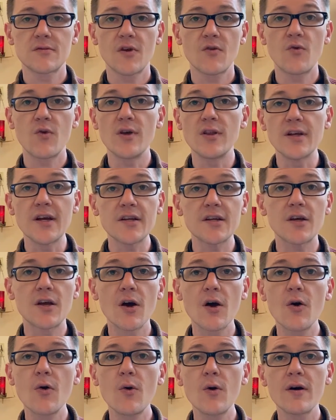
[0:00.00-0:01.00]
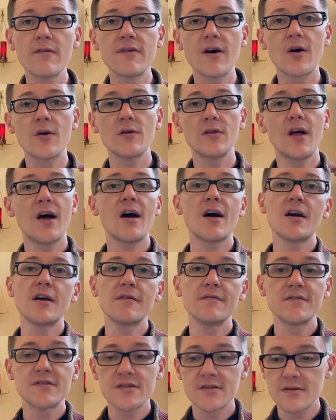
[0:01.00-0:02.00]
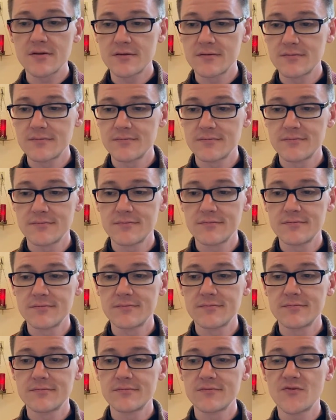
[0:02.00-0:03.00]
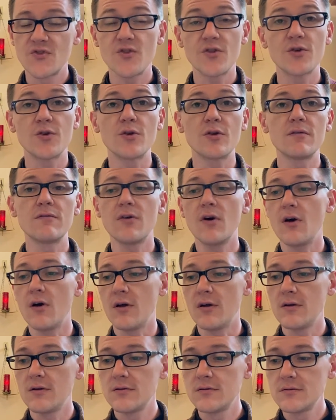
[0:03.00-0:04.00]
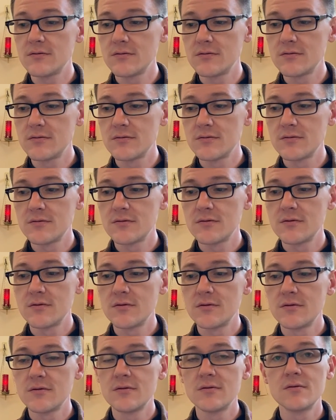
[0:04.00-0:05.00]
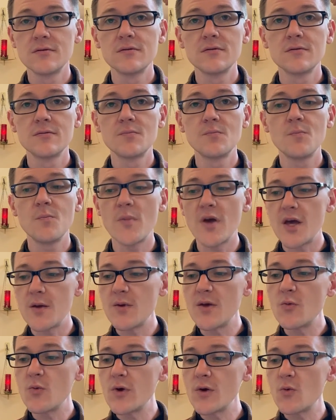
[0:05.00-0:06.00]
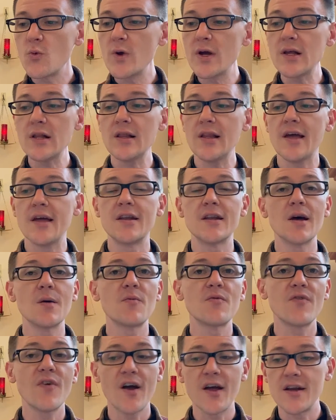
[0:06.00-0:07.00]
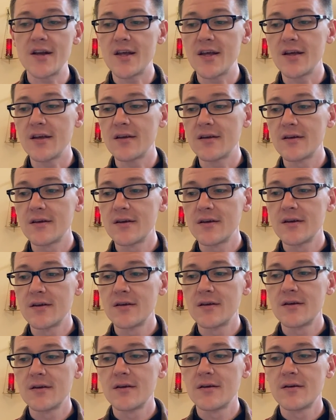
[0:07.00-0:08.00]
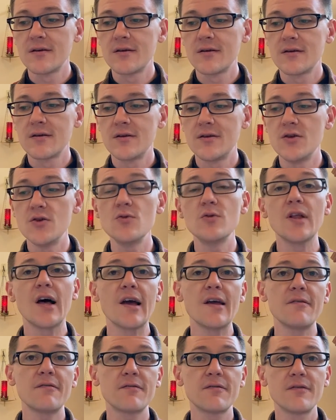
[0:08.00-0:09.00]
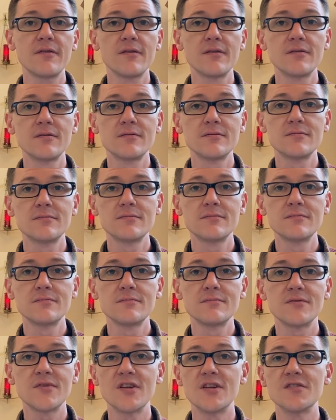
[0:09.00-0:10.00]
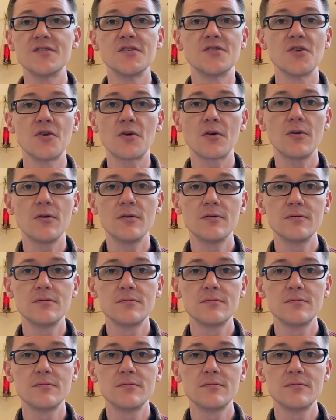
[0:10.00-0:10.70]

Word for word: If we let go of our lives for the good of all, maybe we will end up finding new life that is eternal.